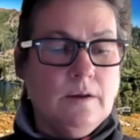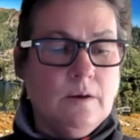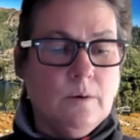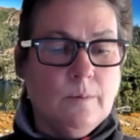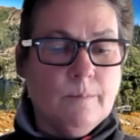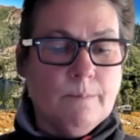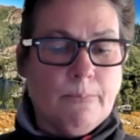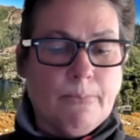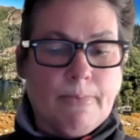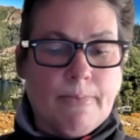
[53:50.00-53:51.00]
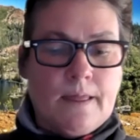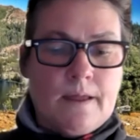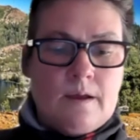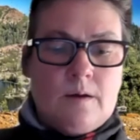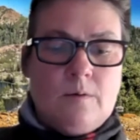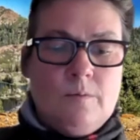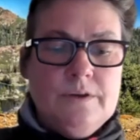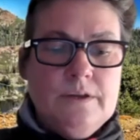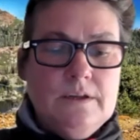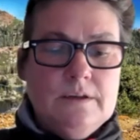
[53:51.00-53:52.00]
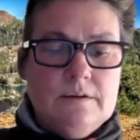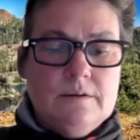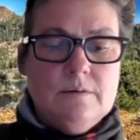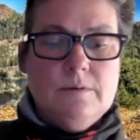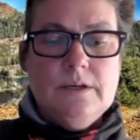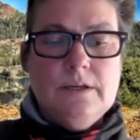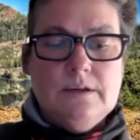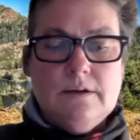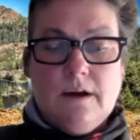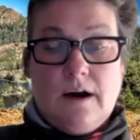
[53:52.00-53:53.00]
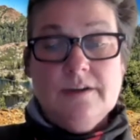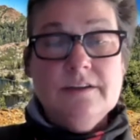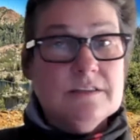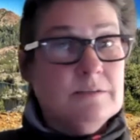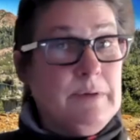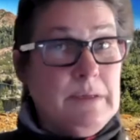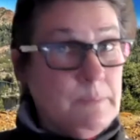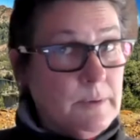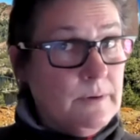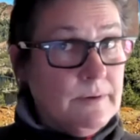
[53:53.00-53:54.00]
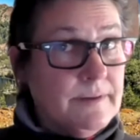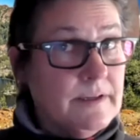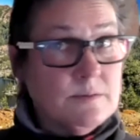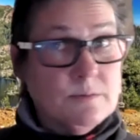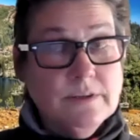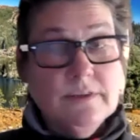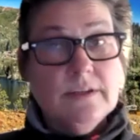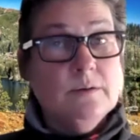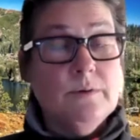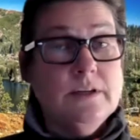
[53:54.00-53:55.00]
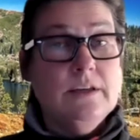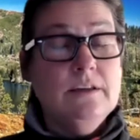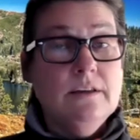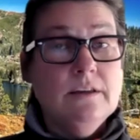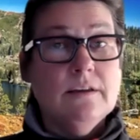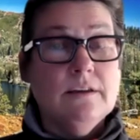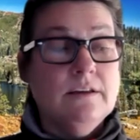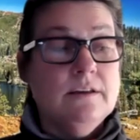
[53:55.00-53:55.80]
know, we need honest people. That's one thing we need, and